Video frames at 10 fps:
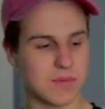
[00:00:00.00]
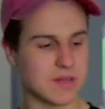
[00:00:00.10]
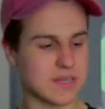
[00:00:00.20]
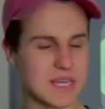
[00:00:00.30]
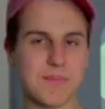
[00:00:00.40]

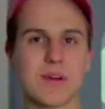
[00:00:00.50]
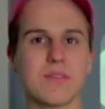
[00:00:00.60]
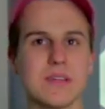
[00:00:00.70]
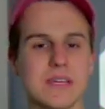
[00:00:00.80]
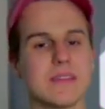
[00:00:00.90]
but
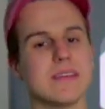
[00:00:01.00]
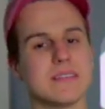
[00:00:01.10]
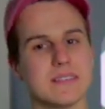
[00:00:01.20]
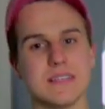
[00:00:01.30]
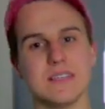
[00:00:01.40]
typically
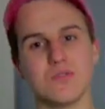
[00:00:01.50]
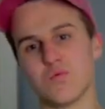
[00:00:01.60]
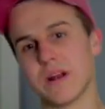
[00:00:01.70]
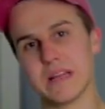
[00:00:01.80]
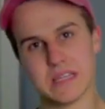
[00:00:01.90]
this is
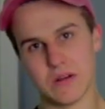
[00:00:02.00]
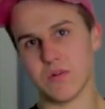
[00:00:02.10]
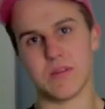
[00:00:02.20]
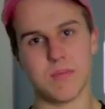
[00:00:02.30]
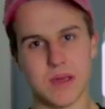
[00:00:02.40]
what I take
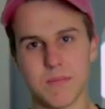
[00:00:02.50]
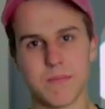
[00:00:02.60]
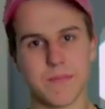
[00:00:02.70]
with me.